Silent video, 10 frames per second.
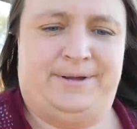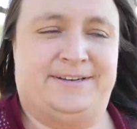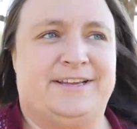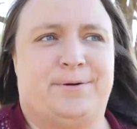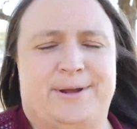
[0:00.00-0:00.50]
But
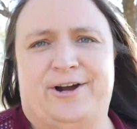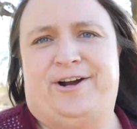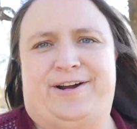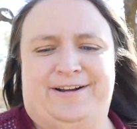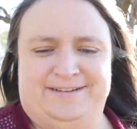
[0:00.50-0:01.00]
here we
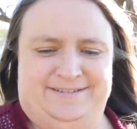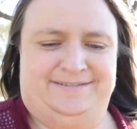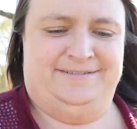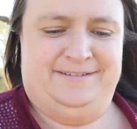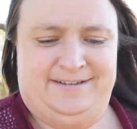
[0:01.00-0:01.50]
are,
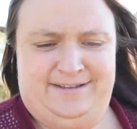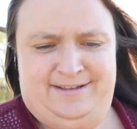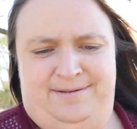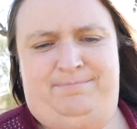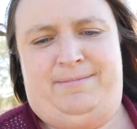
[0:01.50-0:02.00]

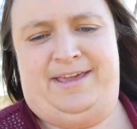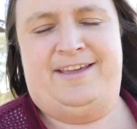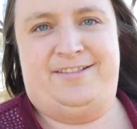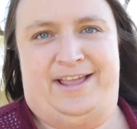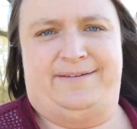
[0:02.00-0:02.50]

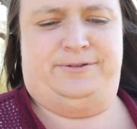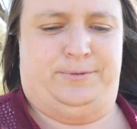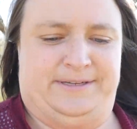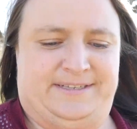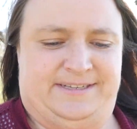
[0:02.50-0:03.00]
making life
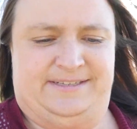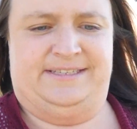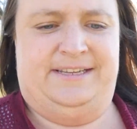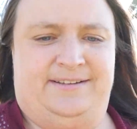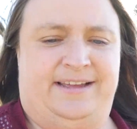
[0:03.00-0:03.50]

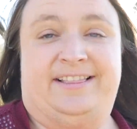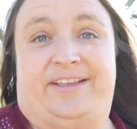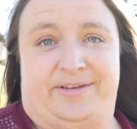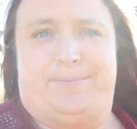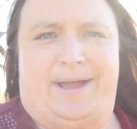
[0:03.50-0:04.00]
choices and
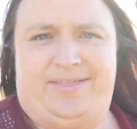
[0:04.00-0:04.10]
living by